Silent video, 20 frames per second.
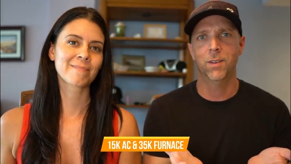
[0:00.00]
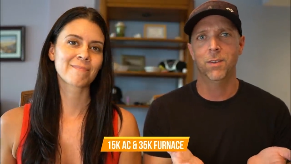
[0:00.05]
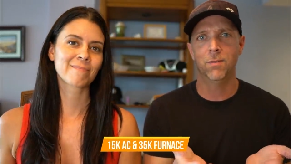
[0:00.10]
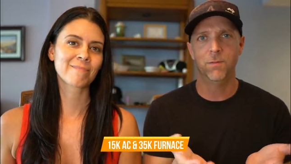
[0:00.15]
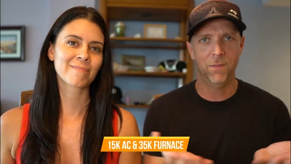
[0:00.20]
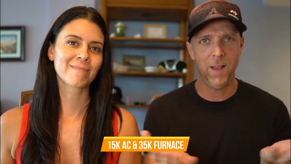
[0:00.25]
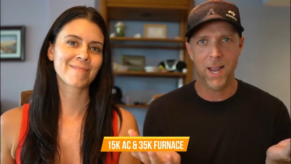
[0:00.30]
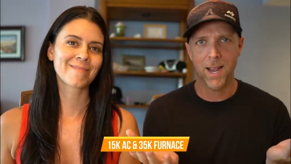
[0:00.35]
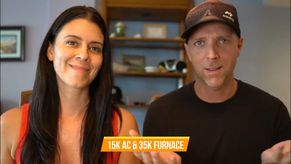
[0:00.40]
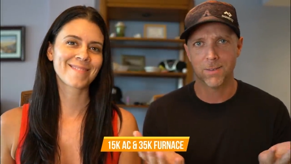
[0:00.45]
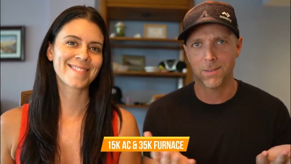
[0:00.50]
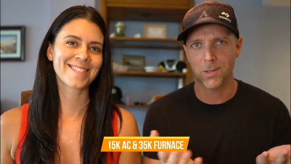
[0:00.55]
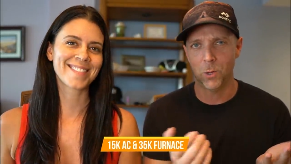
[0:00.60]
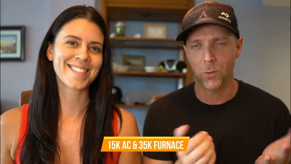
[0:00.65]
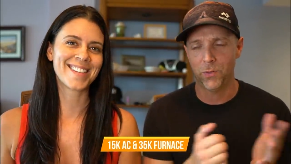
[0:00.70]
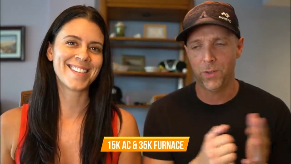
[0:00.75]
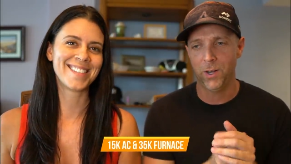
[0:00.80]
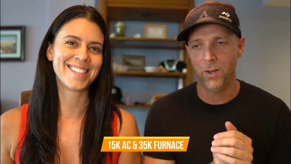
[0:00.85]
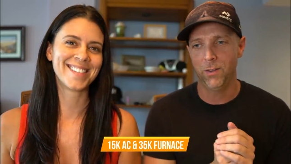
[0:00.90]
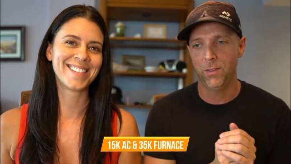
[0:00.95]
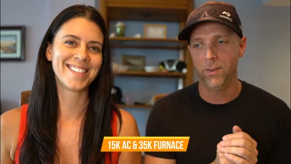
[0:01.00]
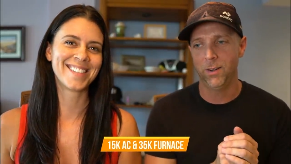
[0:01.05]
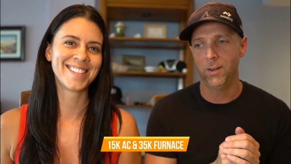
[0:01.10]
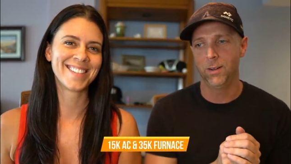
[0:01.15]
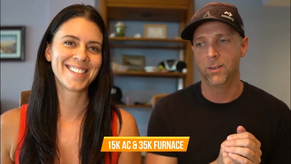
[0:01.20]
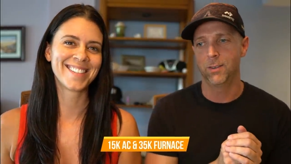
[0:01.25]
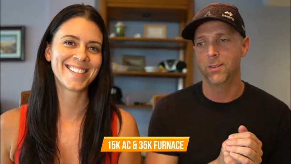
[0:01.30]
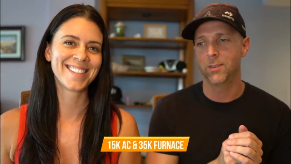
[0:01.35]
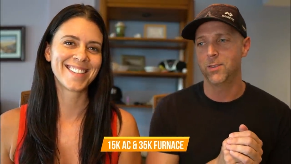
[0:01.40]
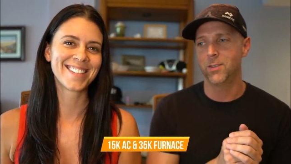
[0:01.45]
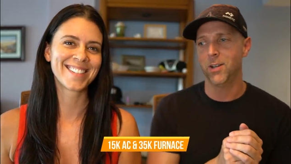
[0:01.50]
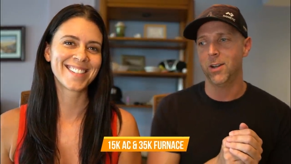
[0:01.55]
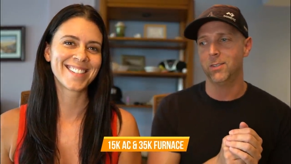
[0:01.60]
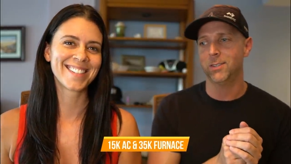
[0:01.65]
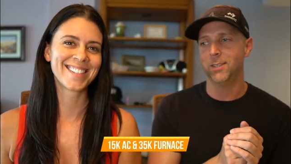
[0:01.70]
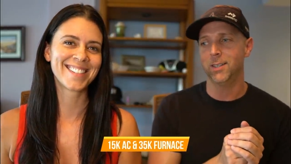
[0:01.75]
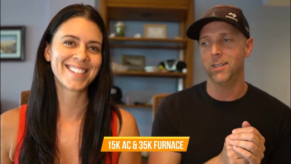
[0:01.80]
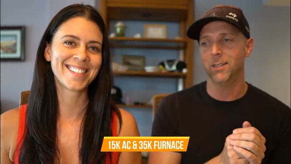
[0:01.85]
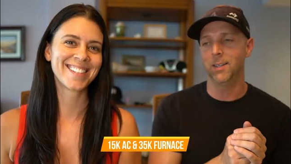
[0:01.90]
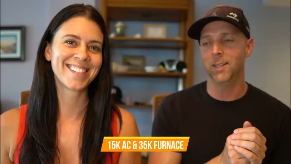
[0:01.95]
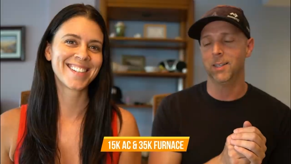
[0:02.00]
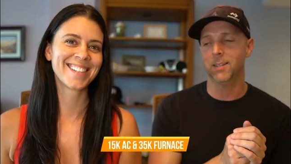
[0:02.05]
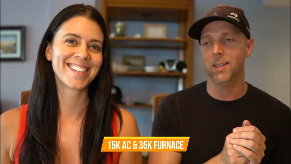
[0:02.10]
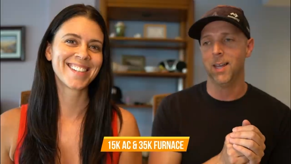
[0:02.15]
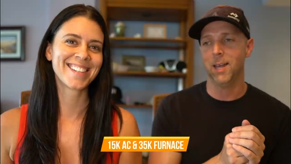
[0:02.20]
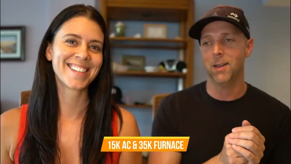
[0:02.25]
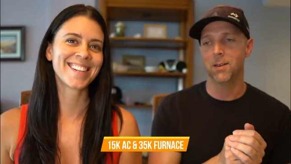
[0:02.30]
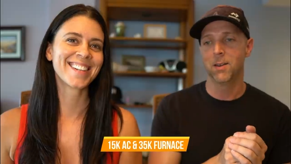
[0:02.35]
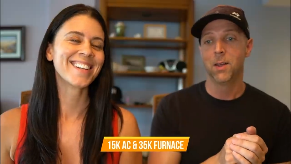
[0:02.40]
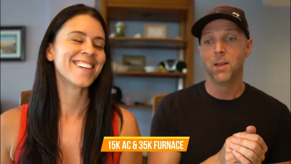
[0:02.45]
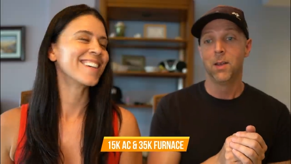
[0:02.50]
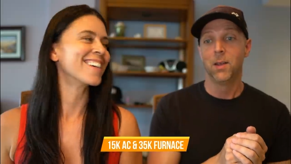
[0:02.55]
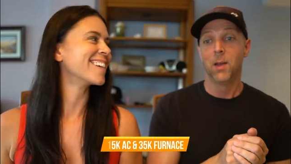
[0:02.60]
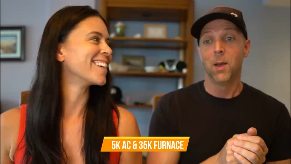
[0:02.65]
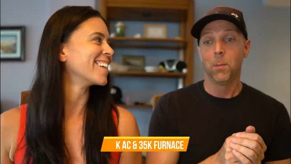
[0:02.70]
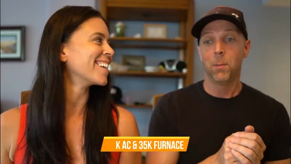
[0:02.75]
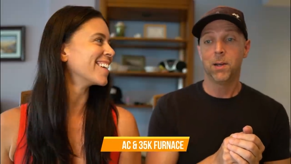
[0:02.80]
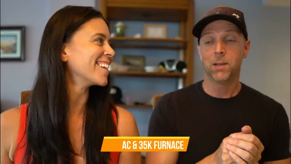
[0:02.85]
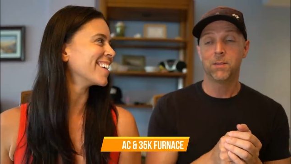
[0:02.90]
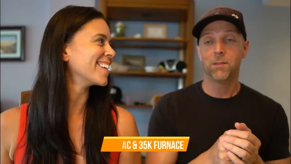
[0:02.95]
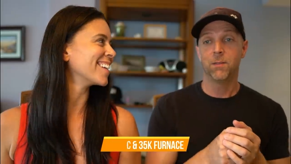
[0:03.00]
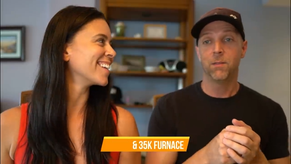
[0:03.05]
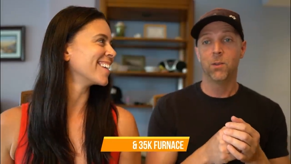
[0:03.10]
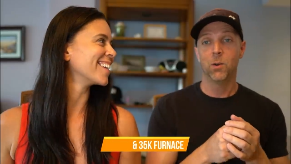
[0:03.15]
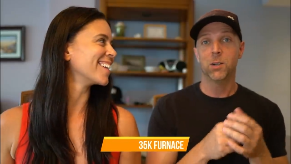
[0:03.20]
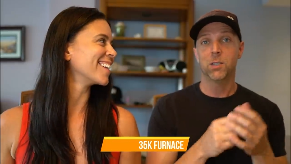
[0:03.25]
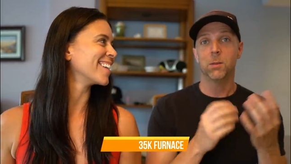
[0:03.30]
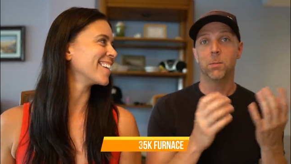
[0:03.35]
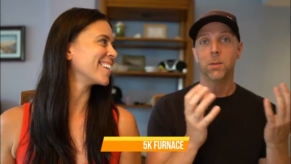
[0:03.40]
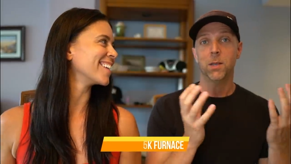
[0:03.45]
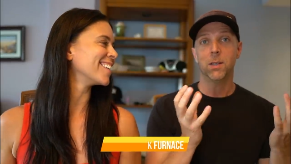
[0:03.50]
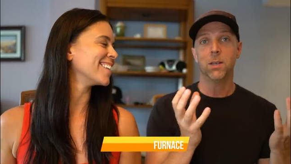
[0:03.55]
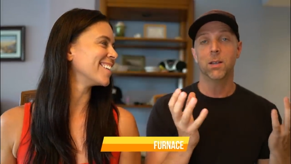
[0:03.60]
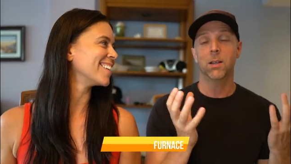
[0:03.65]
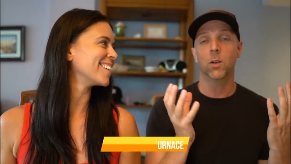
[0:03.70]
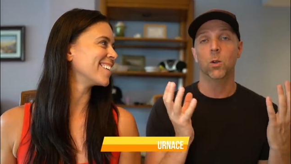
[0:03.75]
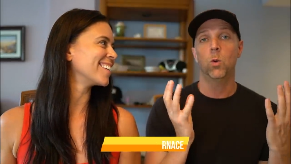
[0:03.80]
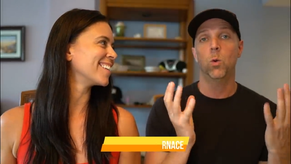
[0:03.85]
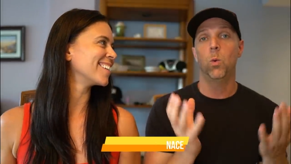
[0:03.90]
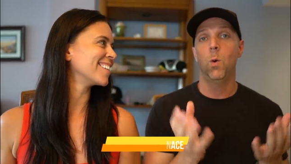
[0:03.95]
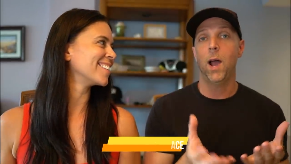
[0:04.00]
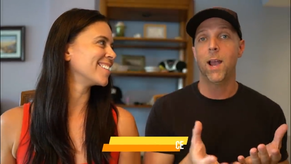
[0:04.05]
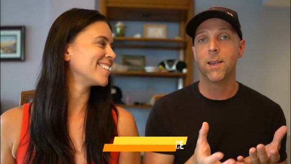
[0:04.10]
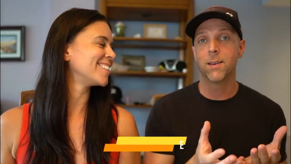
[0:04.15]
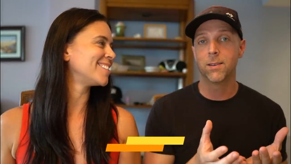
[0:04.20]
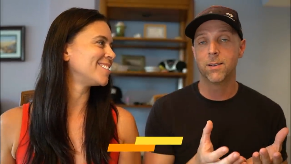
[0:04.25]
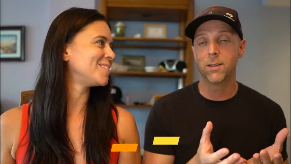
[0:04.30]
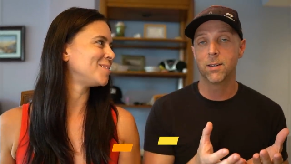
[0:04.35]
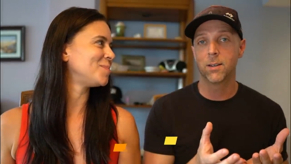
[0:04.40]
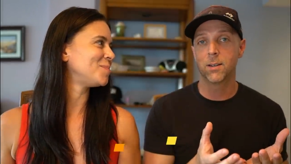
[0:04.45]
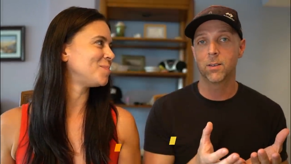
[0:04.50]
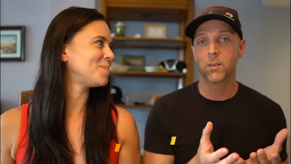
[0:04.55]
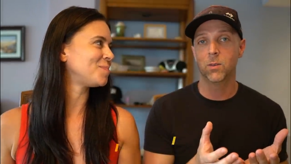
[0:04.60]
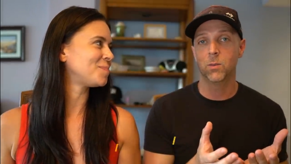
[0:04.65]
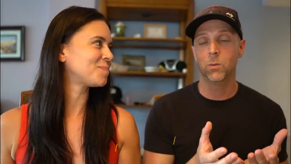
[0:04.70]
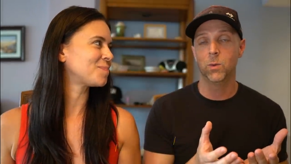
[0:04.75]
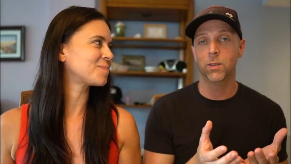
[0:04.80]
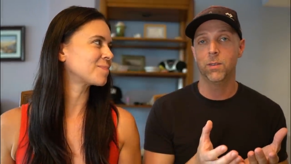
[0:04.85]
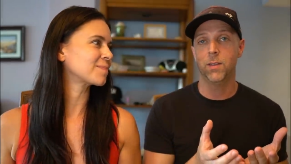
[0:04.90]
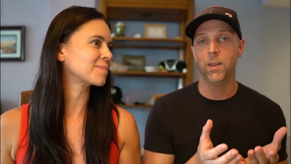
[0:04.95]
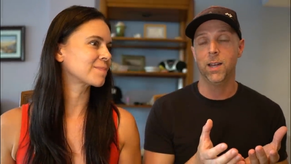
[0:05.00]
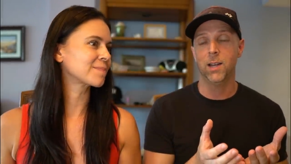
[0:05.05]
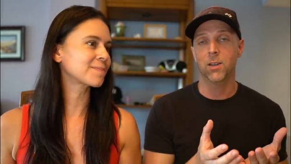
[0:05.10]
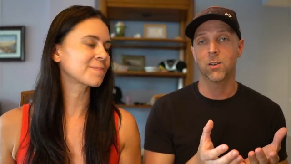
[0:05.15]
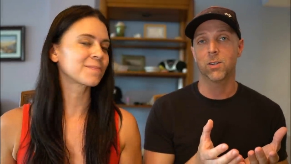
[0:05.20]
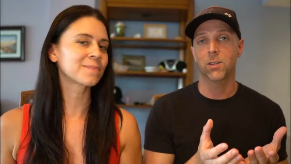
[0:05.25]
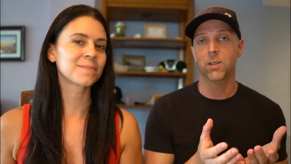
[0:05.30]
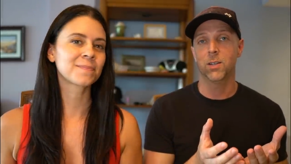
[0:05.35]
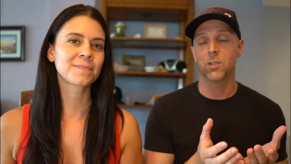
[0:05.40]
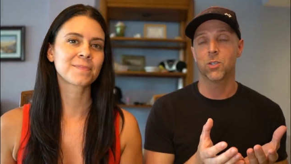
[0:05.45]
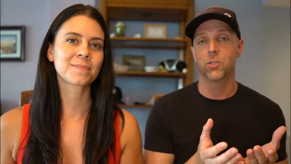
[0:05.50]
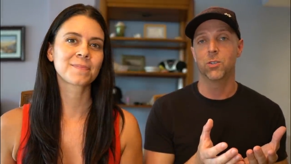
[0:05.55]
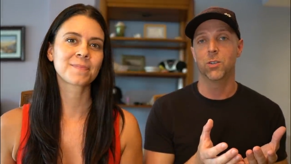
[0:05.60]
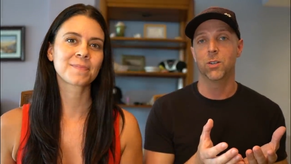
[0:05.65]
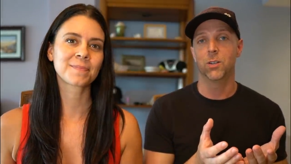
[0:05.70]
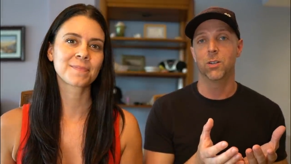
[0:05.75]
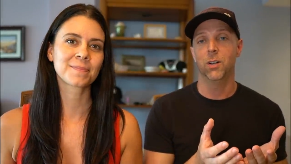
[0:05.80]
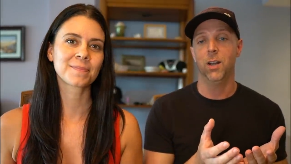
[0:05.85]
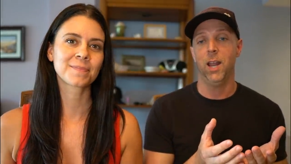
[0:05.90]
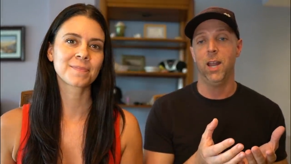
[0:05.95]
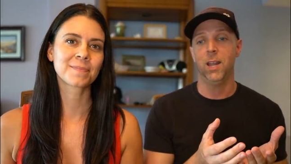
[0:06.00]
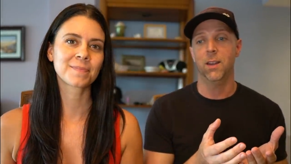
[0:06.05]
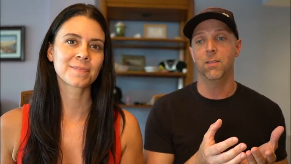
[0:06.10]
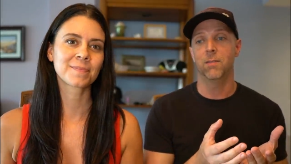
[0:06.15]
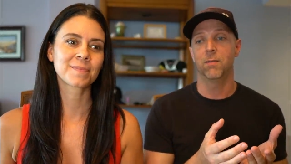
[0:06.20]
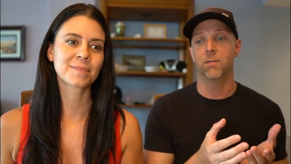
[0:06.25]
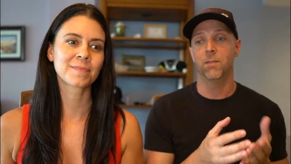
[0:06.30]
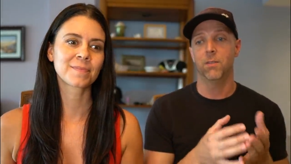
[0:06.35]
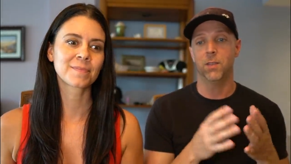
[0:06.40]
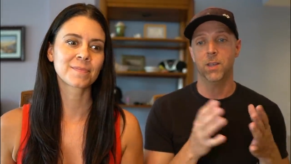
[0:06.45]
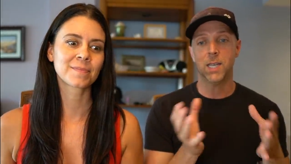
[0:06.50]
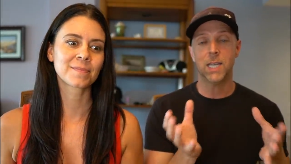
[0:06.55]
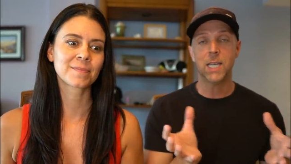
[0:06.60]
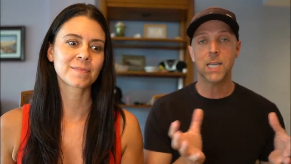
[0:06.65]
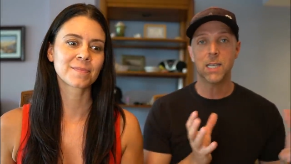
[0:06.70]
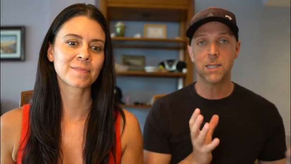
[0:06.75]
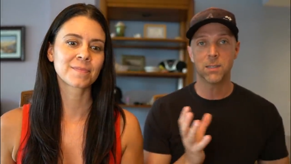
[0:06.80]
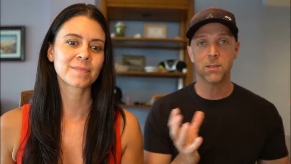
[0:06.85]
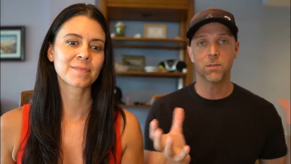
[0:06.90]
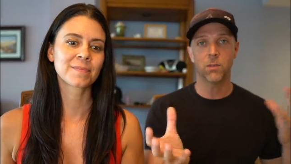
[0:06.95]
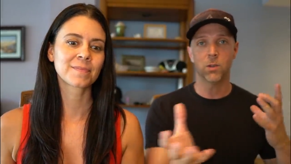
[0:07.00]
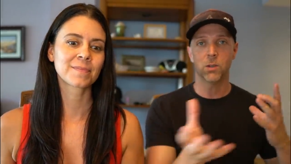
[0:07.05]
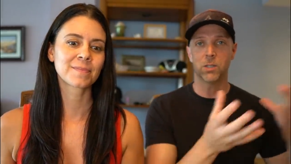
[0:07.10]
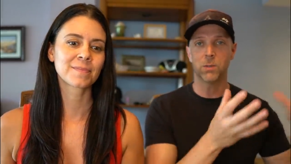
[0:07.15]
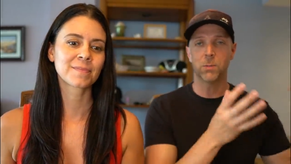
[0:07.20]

Speaker 1: vans out there that are ducted like that. But for it to be quieter with the air conditioner and for the heat, for it